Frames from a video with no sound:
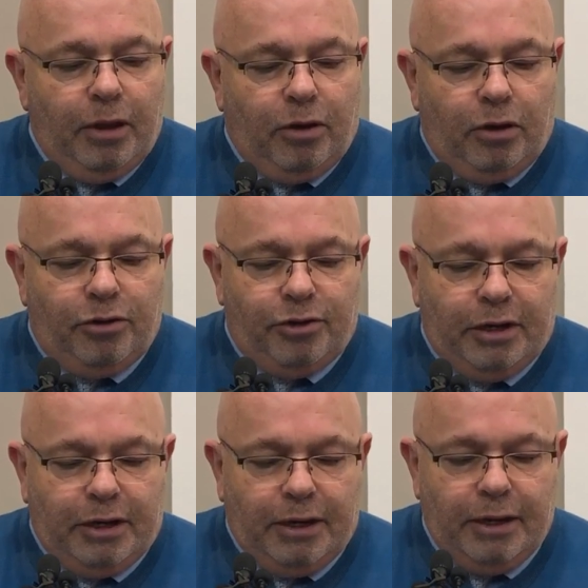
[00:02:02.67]

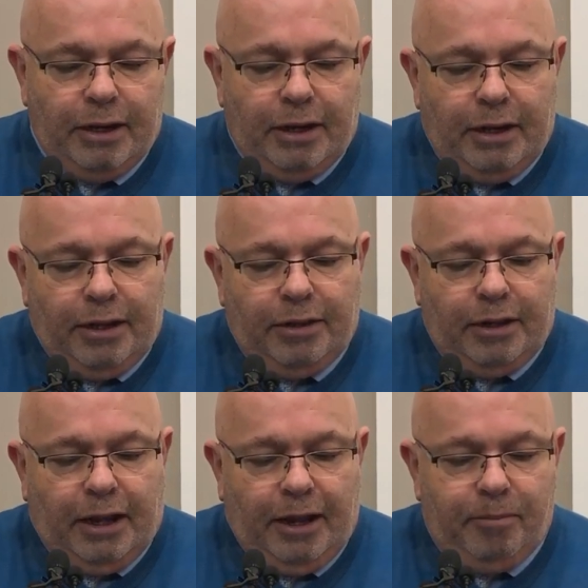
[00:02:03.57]
consider the
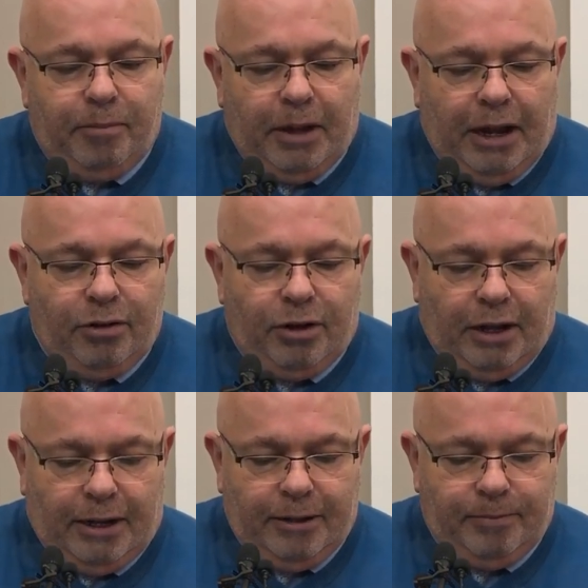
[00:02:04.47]
name
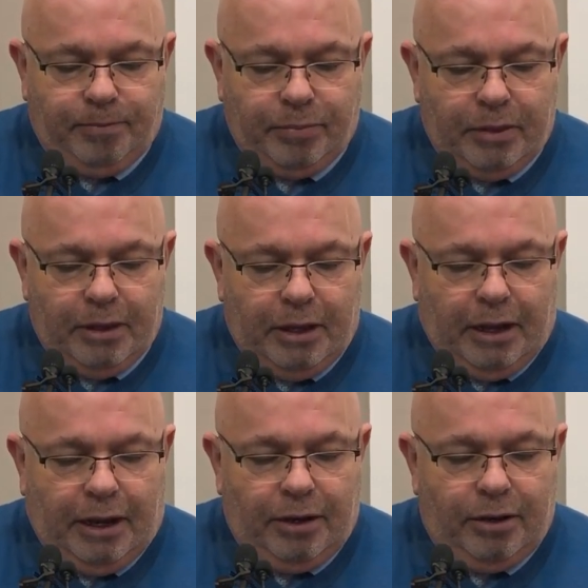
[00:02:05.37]
Adonai,
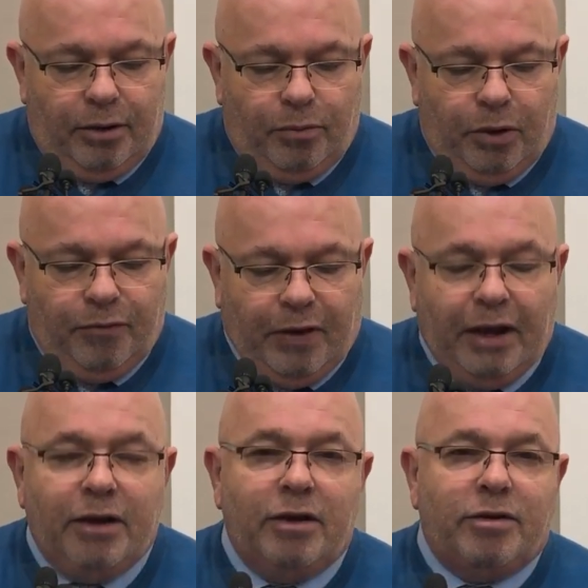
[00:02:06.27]
and we'll
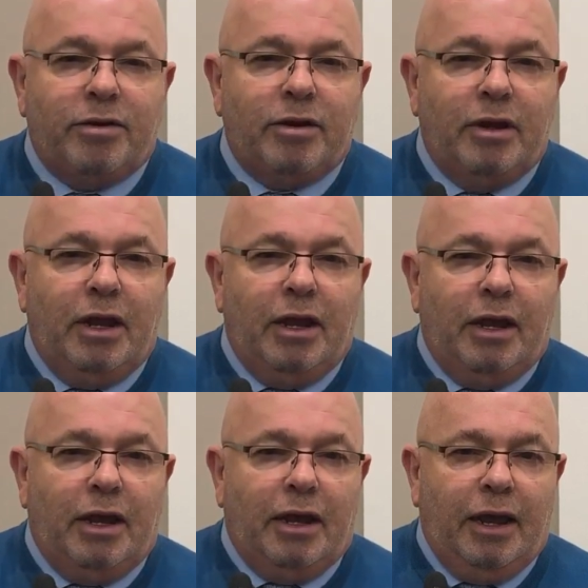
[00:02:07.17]
find it
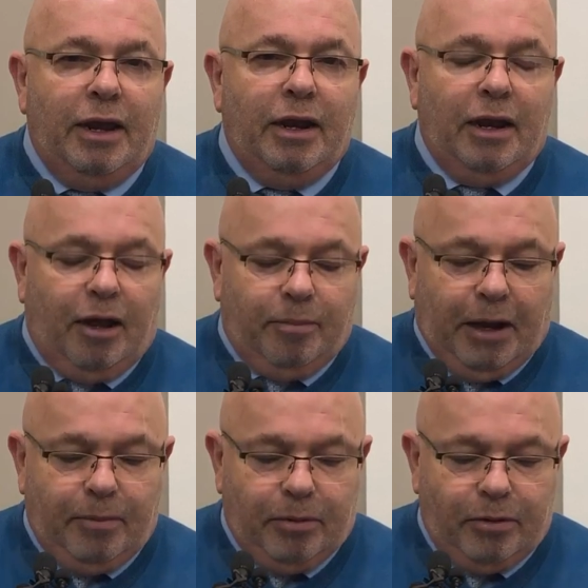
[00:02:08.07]
uh, in our
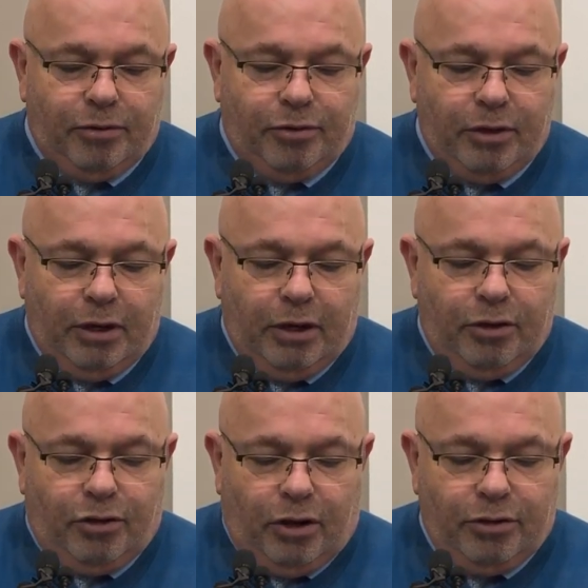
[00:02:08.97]
Bibles
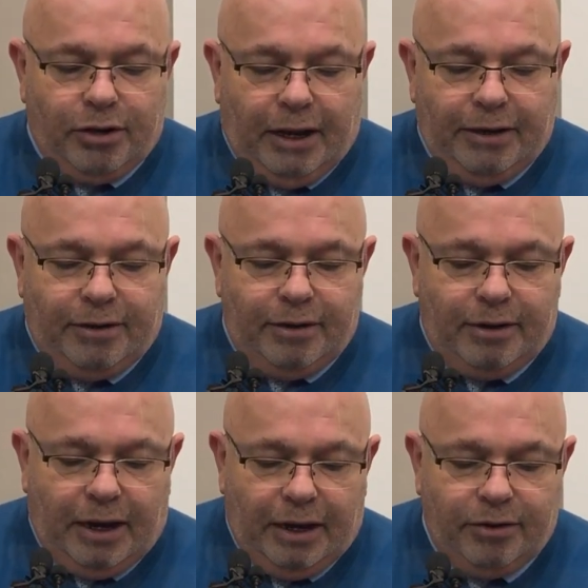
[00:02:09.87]
translated
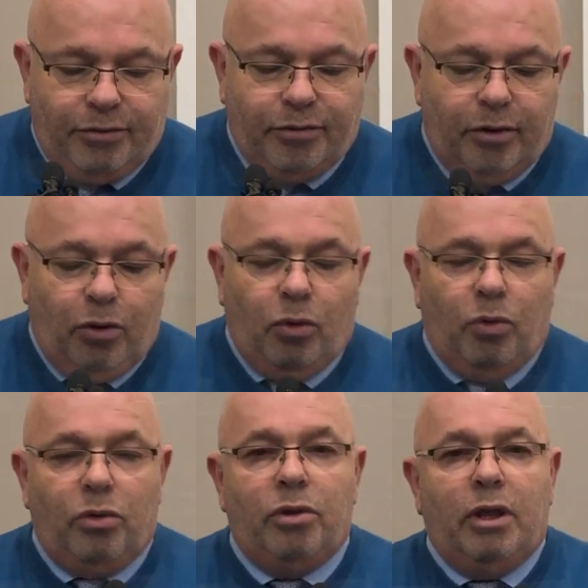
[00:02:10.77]
as
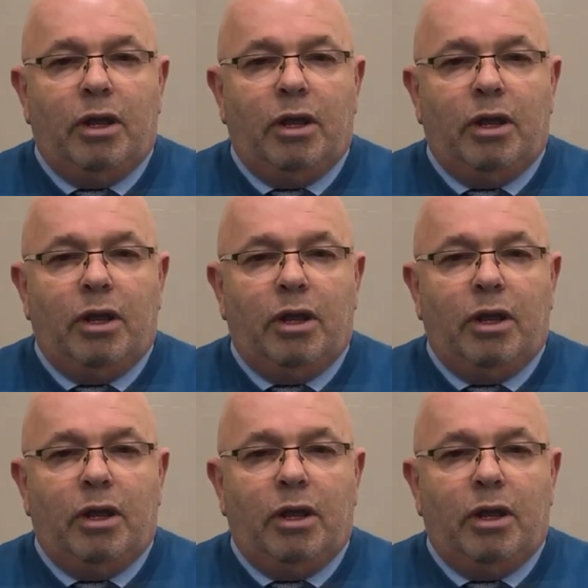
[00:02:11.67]
Lord,